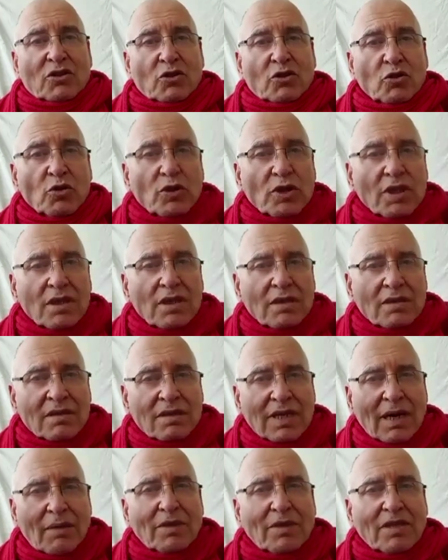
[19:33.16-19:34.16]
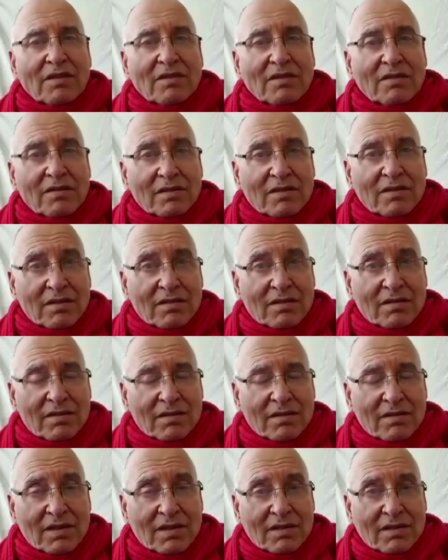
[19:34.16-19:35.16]
doing something that is
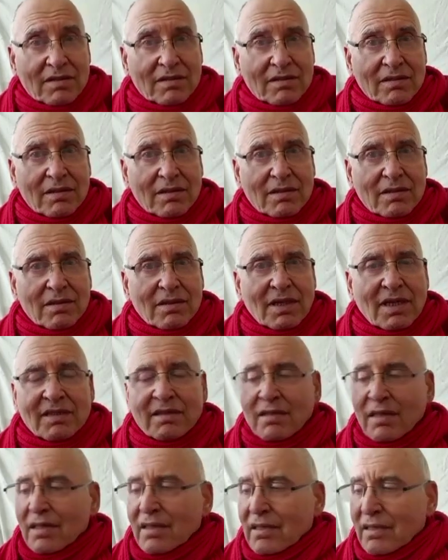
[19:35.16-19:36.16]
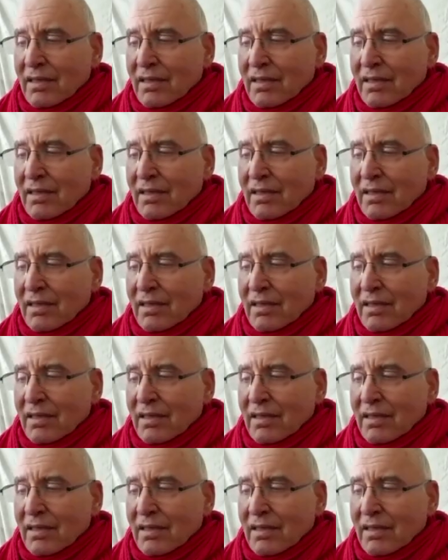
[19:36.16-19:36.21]
let's say